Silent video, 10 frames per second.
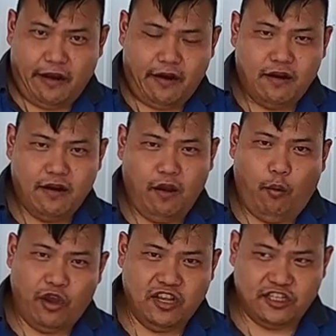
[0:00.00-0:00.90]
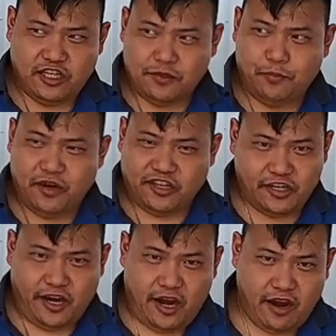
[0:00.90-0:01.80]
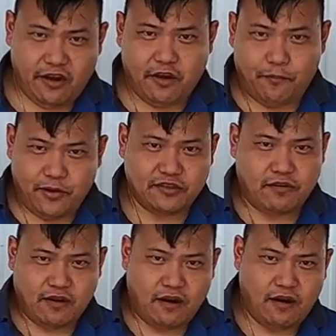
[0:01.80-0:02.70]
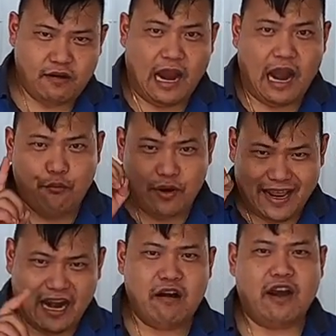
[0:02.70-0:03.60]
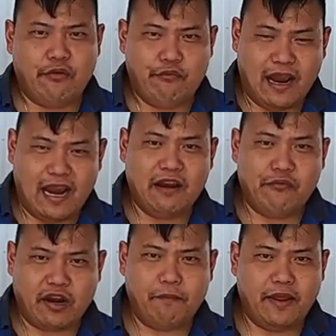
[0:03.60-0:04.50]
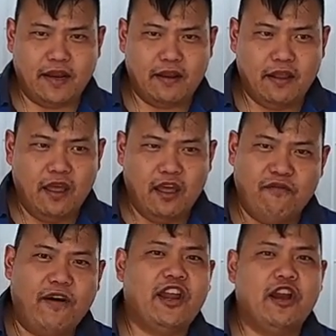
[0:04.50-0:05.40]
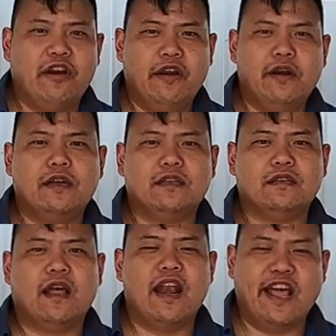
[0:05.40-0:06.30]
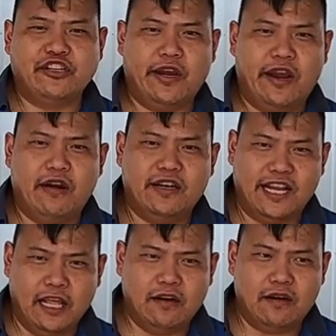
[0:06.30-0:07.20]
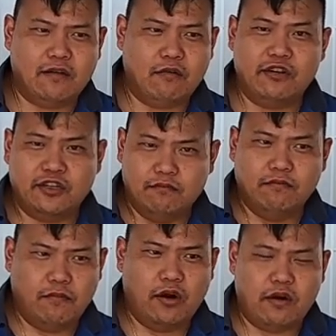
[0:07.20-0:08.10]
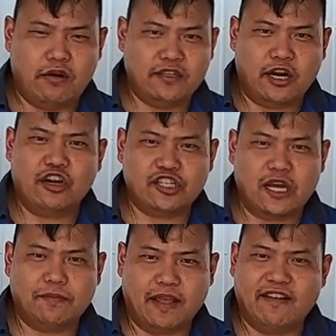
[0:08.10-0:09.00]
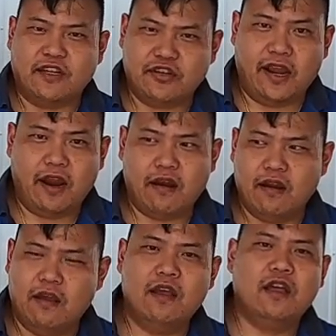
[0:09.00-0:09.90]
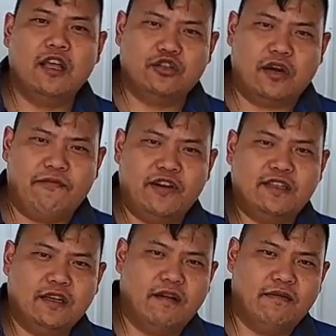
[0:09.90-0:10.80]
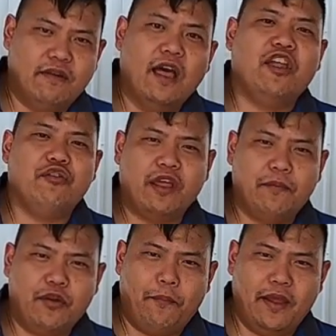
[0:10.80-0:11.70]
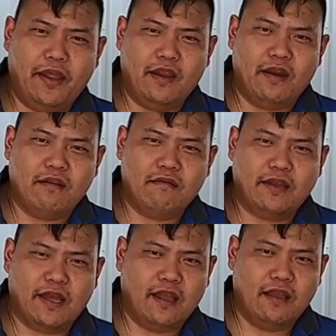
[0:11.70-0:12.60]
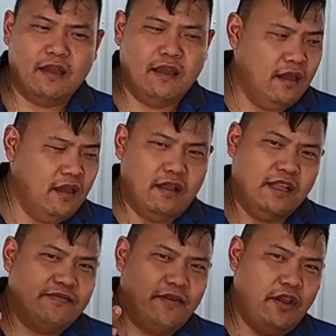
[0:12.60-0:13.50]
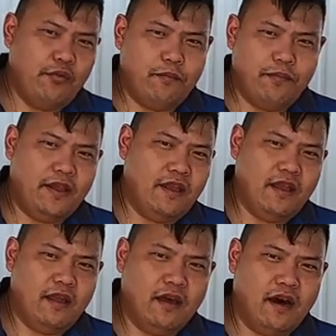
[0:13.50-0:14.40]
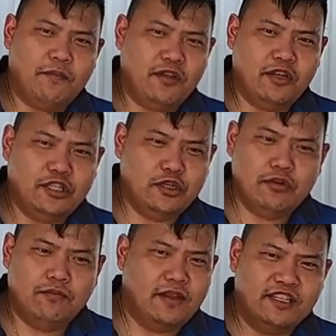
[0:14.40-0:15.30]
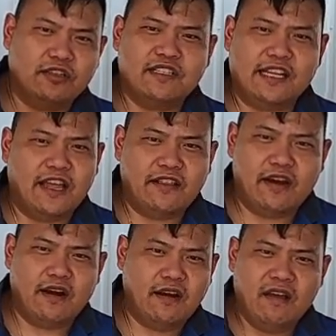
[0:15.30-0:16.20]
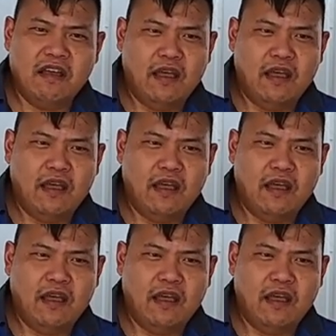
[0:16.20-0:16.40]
air. Would you suggest putting Nitro Air in your personal car? I really highly recommend it. Find your nearest Nitro Air dealer or tire shop that has Nitro Air. Try it for yourself and you your opinion, okay? This video will be on my YouTube and it's gonna stay there